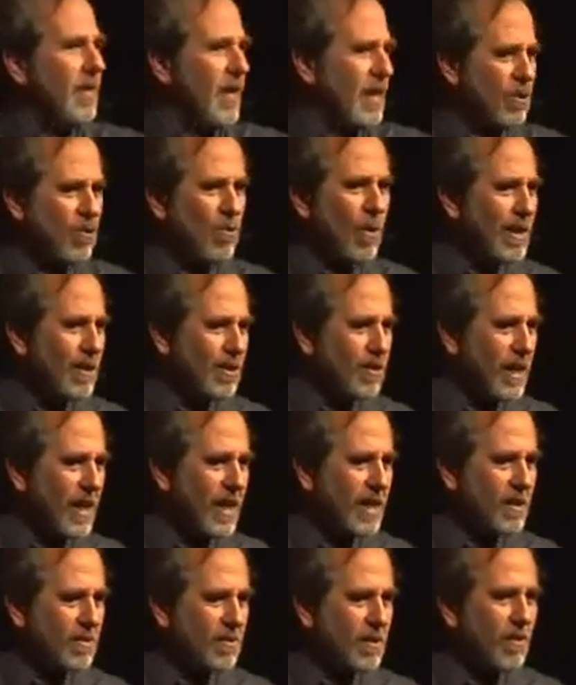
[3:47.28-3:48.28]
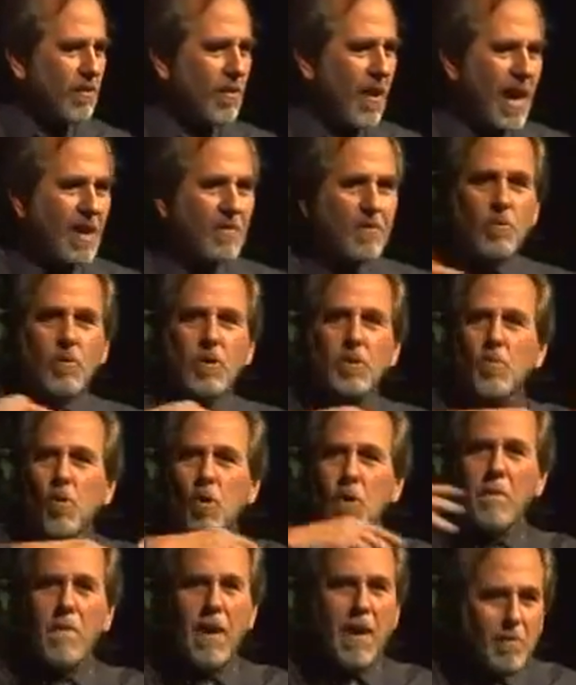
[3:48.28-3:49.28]
I've got greater chance of survival with
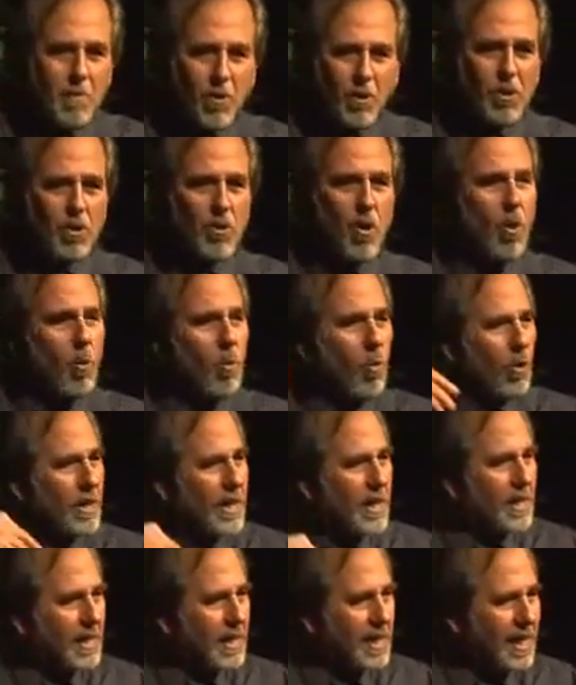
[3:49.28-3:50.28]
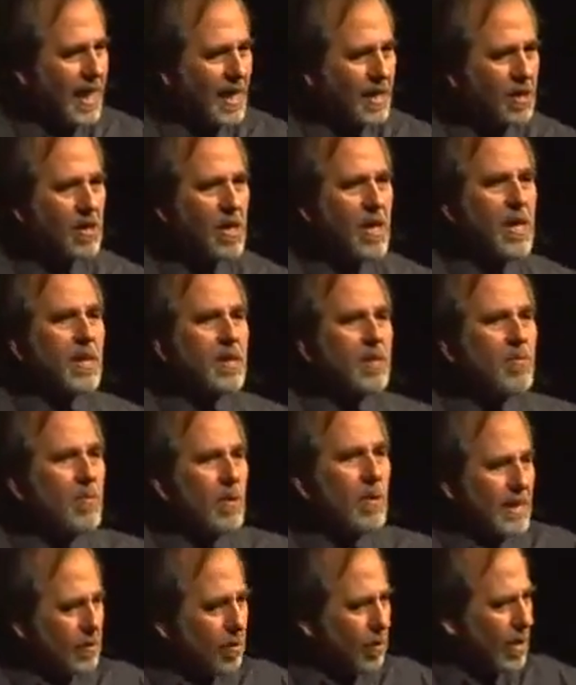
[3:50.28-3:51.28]
more members all working together.
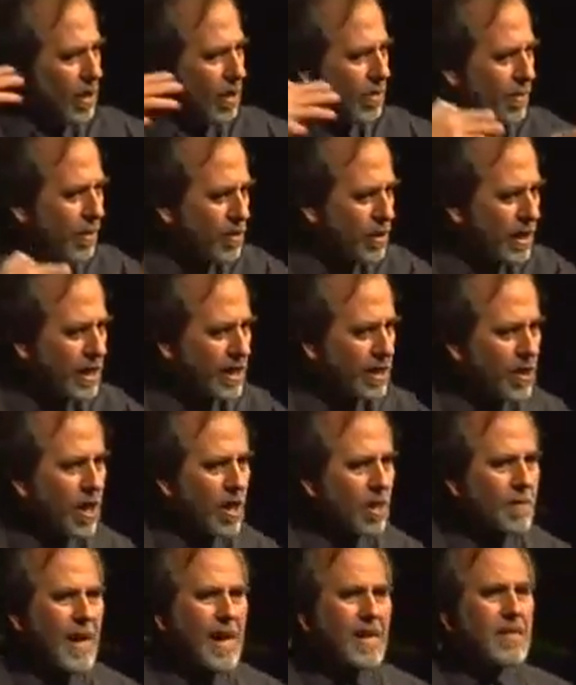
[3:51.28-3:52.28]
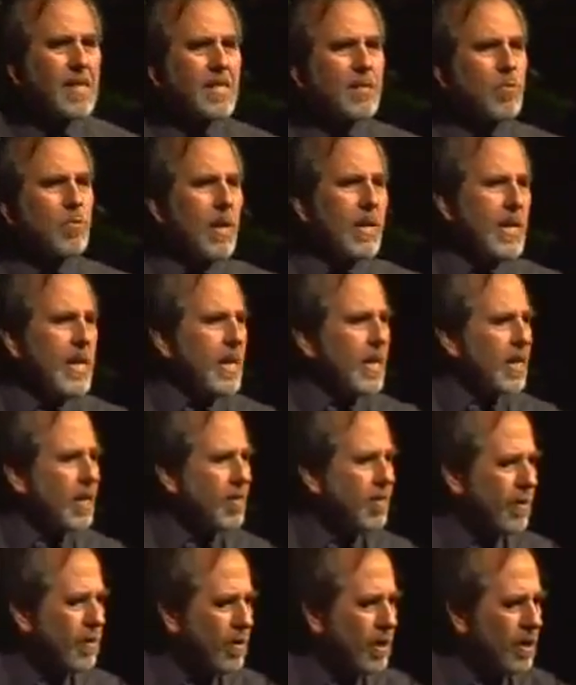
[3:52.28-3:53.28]
That's what community is all about. That's why
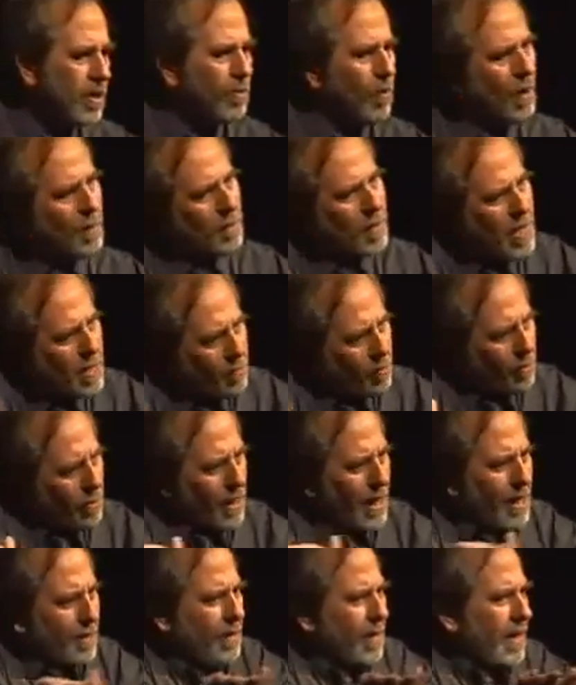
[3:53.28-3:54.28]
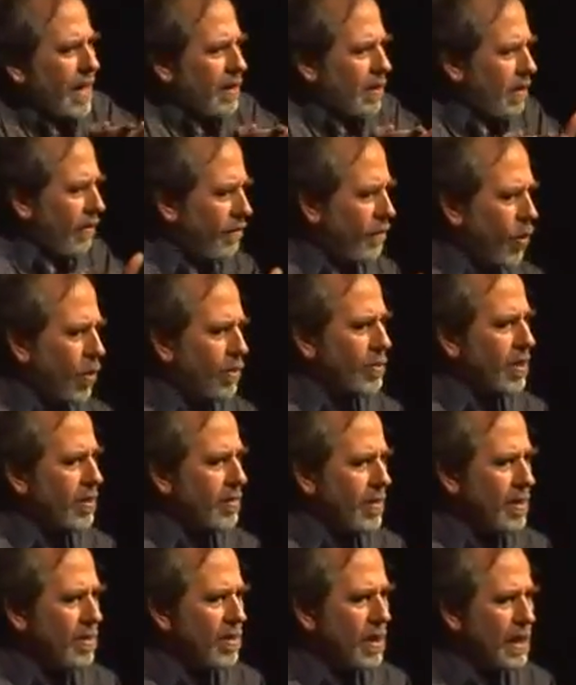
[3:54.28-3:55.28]
people came together to form
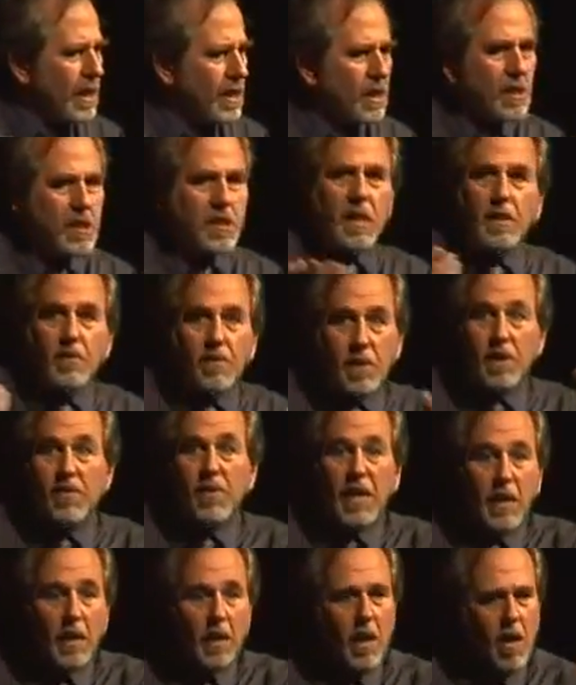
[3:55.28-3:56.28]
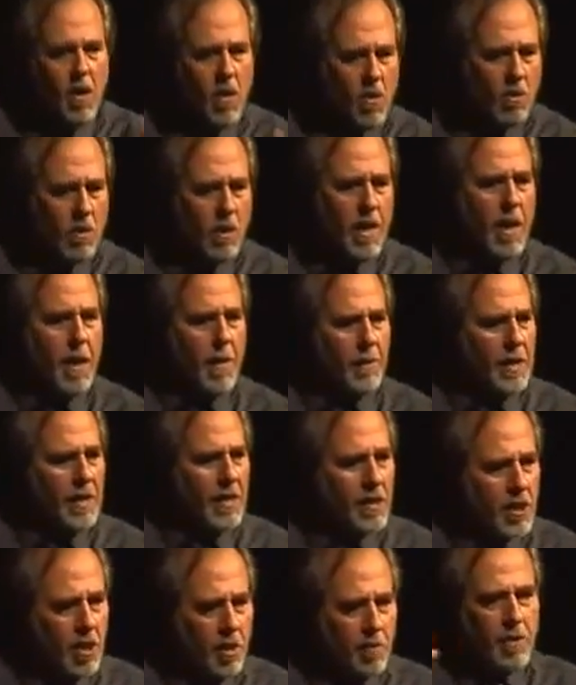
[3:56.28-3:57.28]
communities instead of living alone,
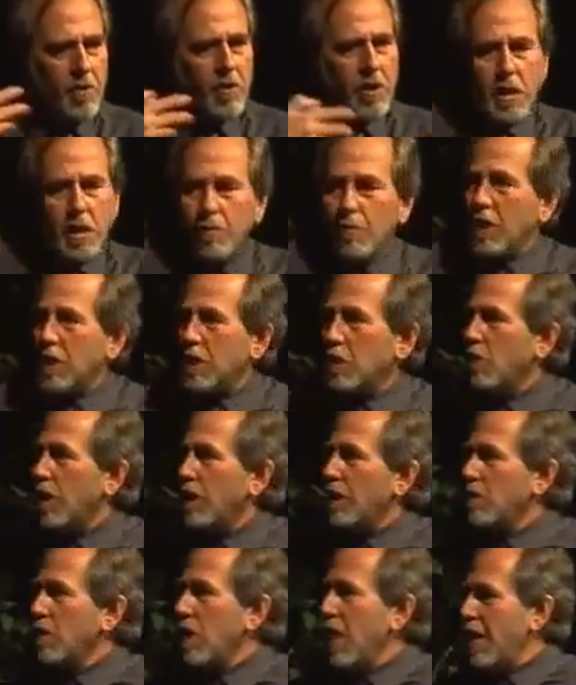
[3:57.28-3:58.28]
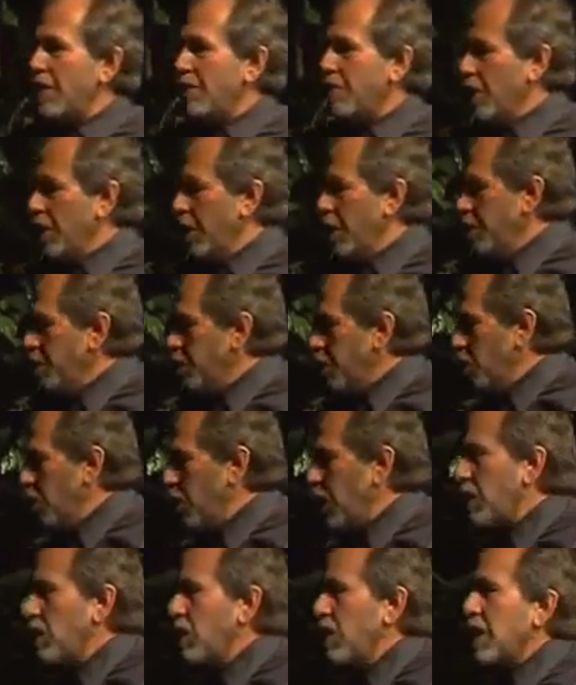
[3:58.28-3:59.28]
because community brings greater life. But
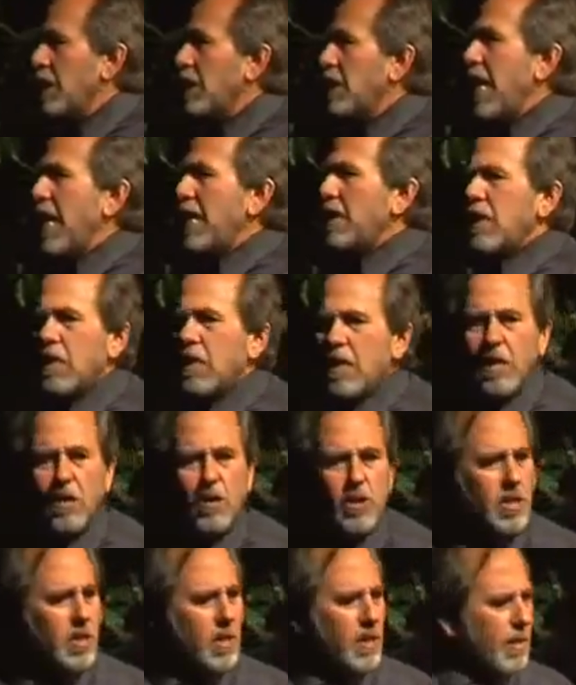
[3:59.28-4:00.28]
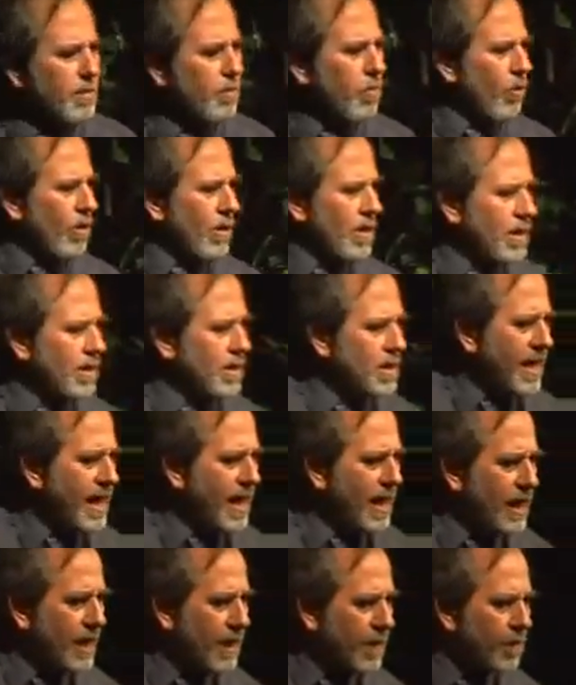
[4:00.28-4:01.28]
when I look at that, then here's the important
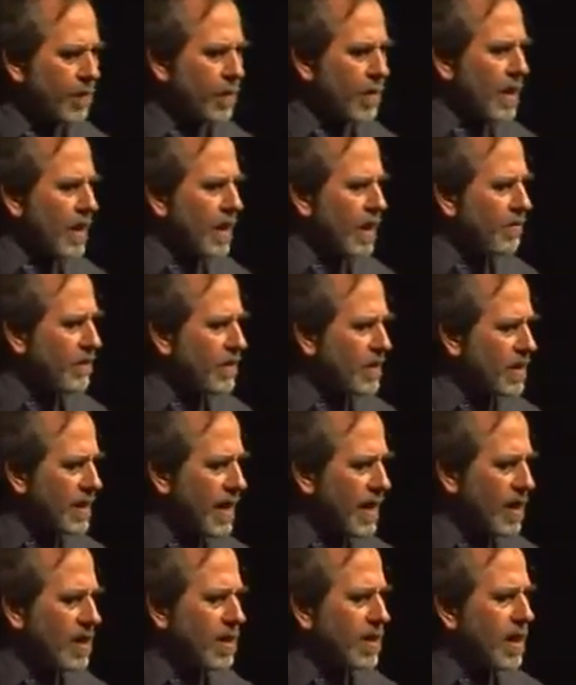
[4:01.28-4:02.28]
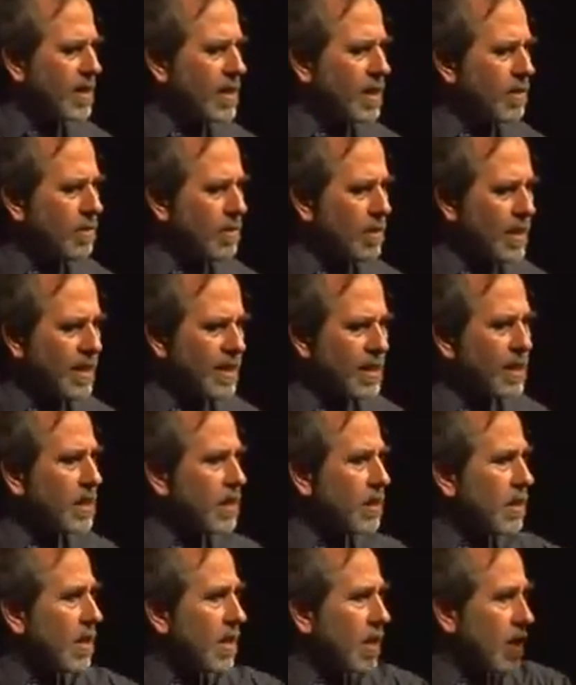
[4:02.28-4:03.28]
understanding. If a cell doesn't
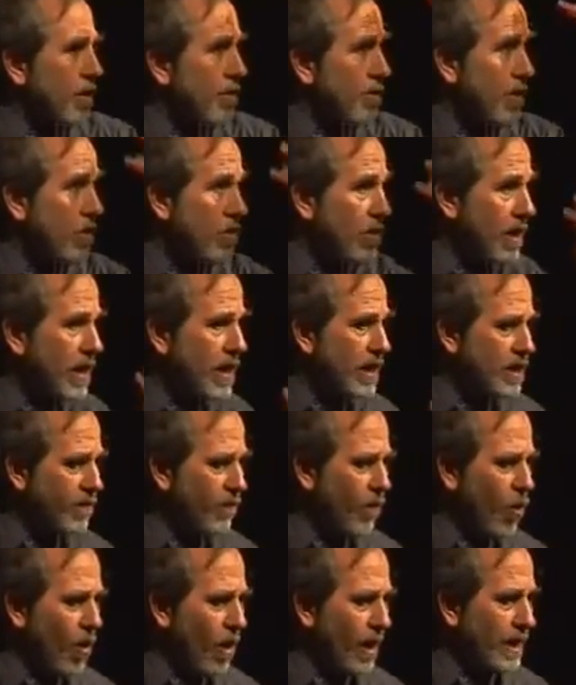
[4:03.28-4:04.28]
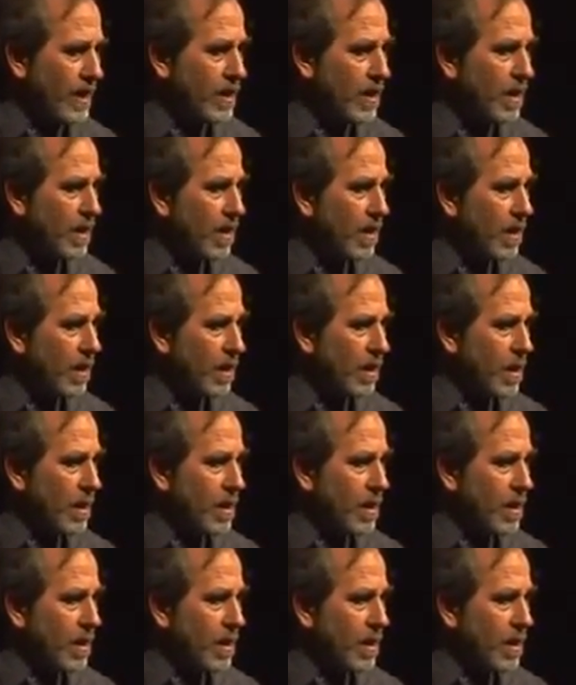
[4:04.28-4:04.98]
listen to the community's voice,